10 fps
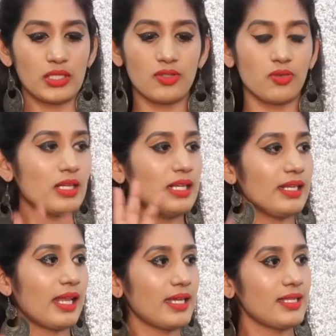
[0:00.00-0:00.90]
It is
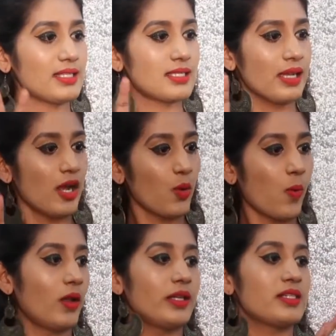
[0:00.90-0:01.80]
really nice
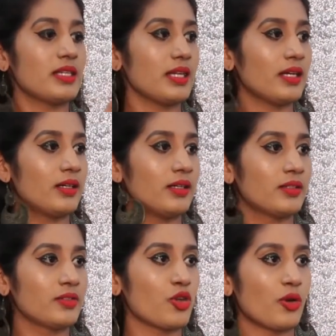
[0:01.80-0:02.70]
quality
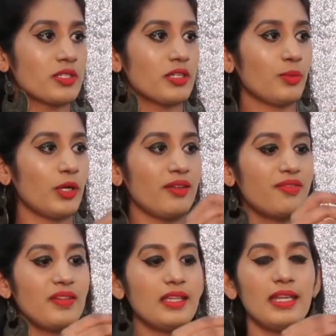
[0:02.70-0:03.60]
Georgette, what
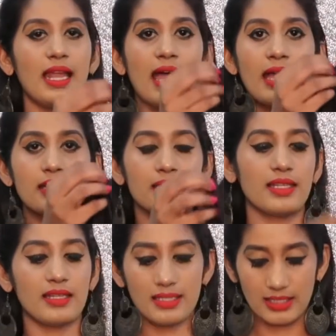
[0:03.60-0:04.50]
I feel, and
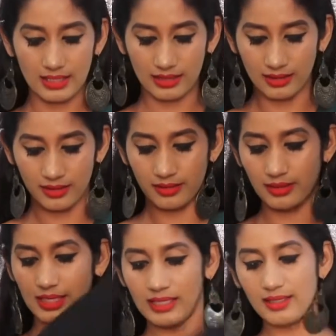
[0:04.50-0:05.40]
there is
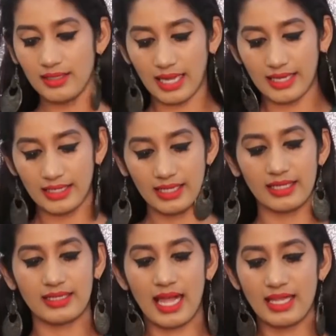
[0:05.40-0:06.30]
inner
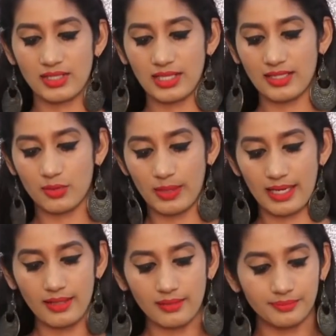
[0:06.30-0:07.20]
lining attached as
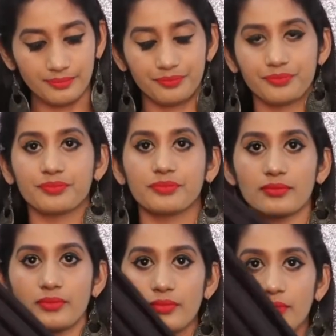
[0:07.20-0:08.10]
well.
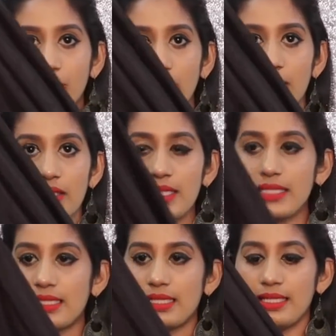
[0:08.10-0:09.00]

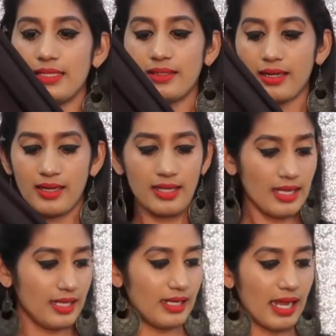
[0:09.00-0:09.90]
This is inner
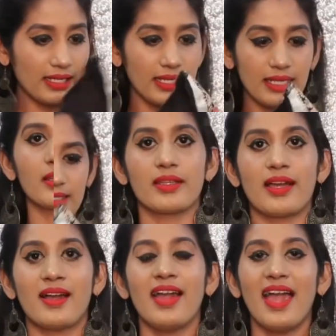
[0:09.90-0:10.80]
lining
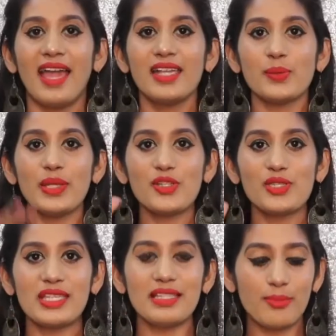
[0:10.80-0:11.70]
attached, and when
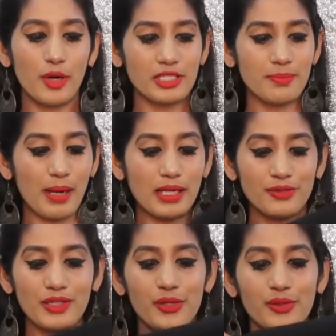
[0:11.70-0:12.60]
you see the bottom
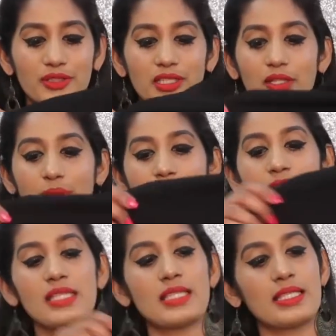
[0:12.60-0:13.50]
part of the kurti, you
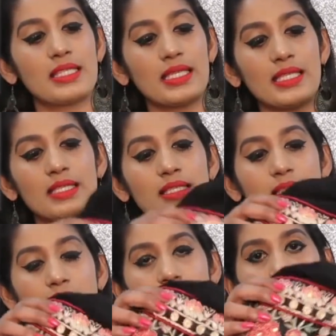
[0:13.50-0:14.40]
can just see
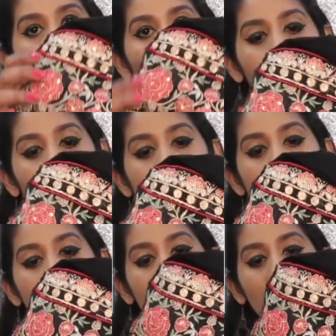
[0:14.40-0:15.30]
this
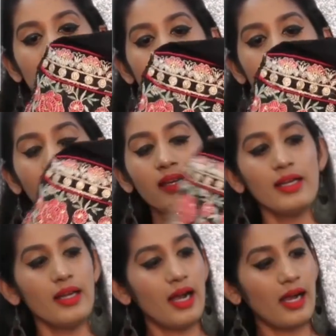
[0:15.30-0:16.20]
embroidery detailing.
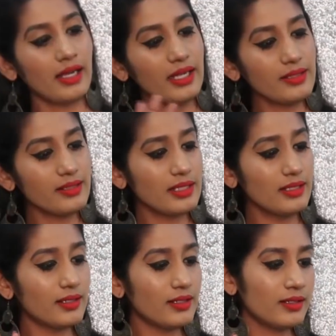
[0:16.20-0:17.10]
Again,
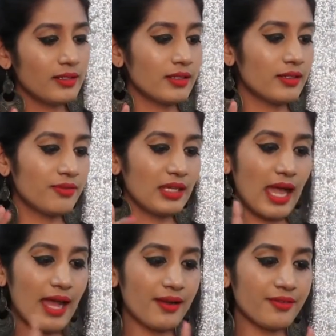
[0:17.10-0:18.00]
here we
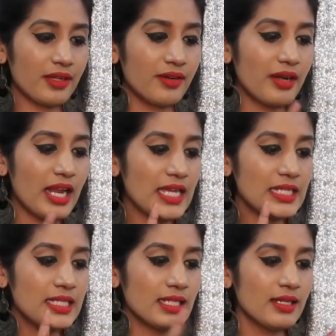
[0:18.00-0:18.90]
have a
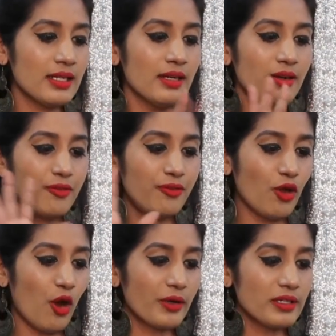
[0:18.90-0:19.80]
red
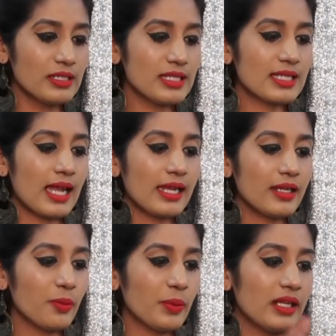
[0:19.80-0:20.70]
floral
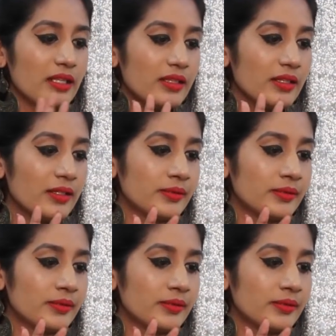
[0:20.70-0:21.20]
design with